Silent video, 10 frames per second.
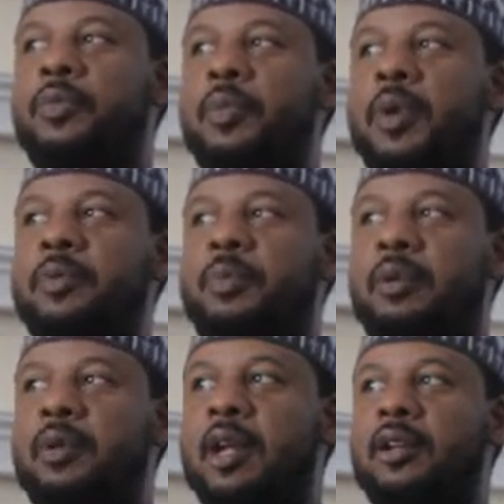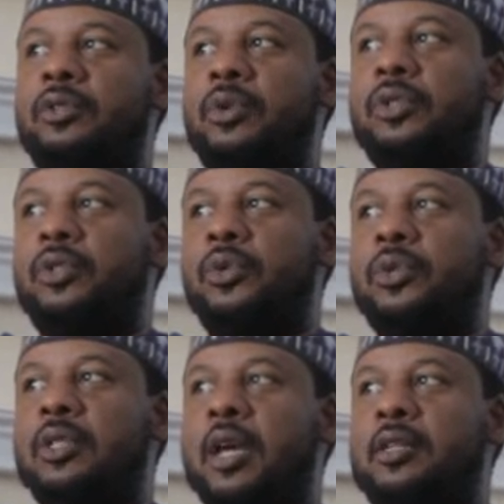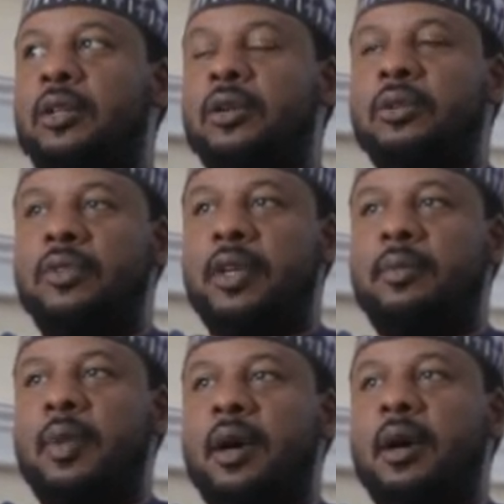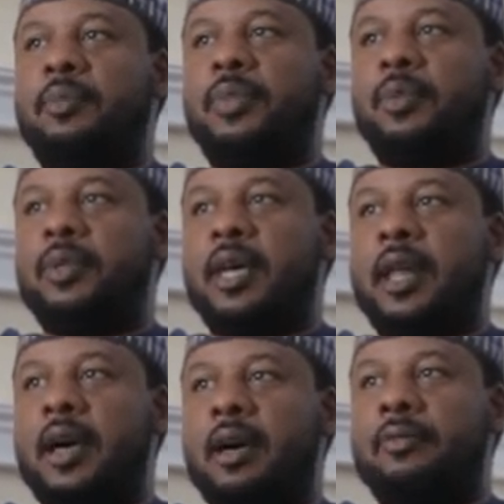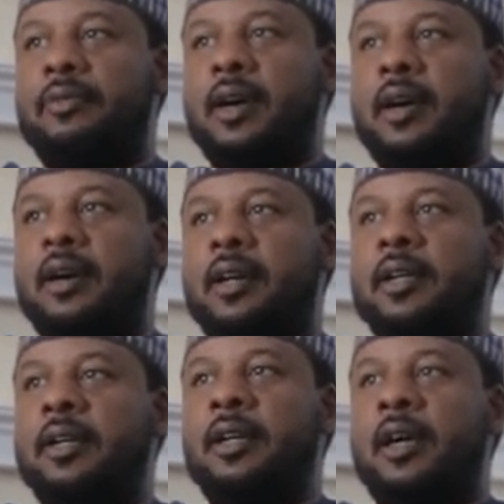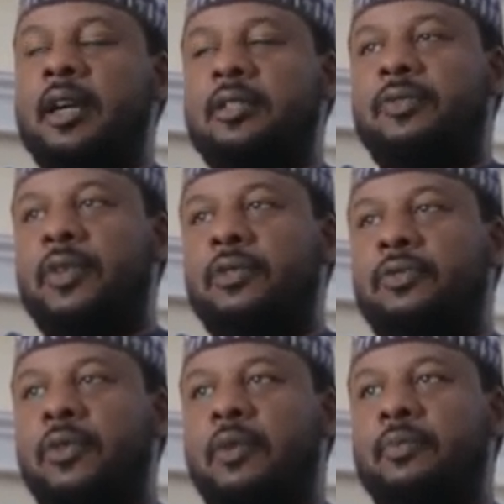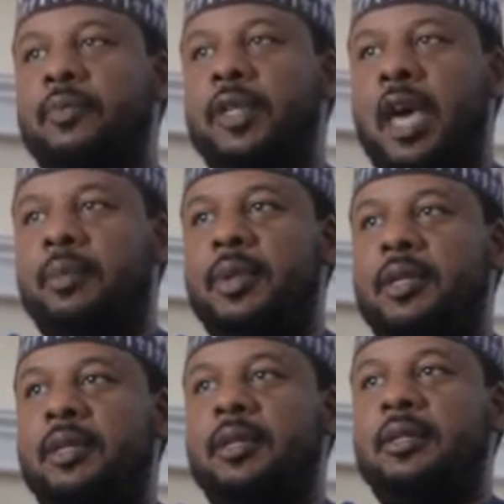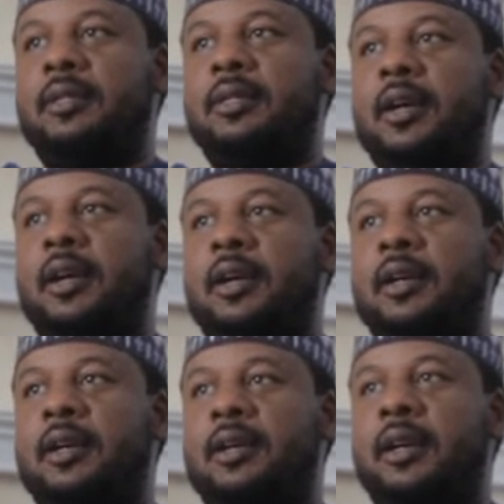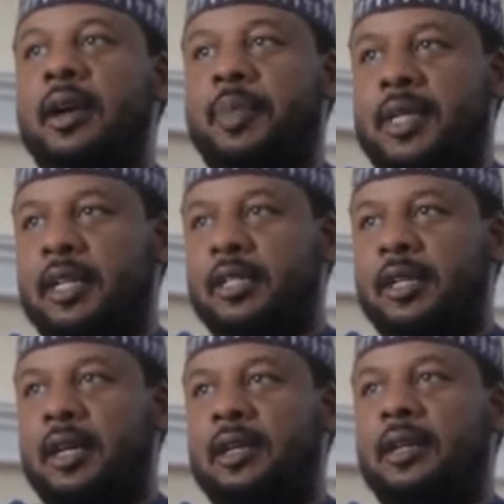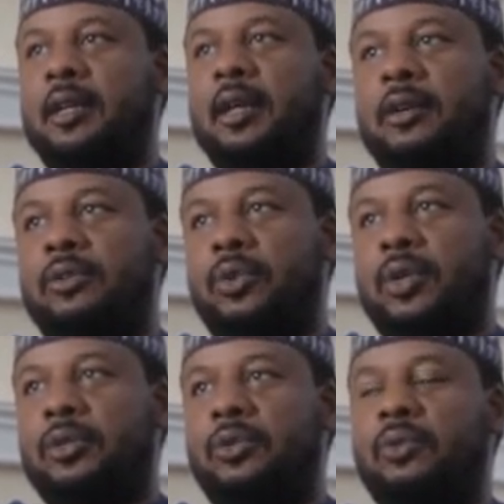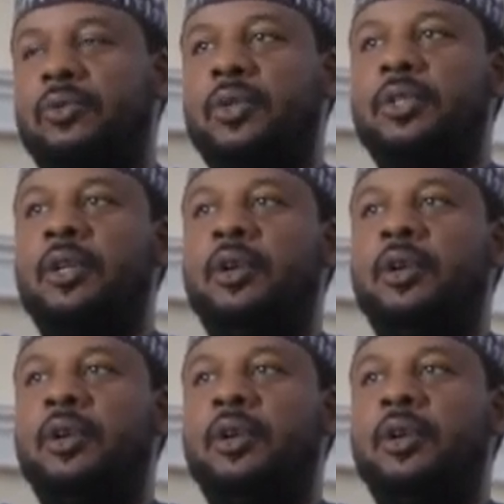But preliminary results shows that a lot of them are people that are suffering from diabetes, hypertension, and so on and so forth.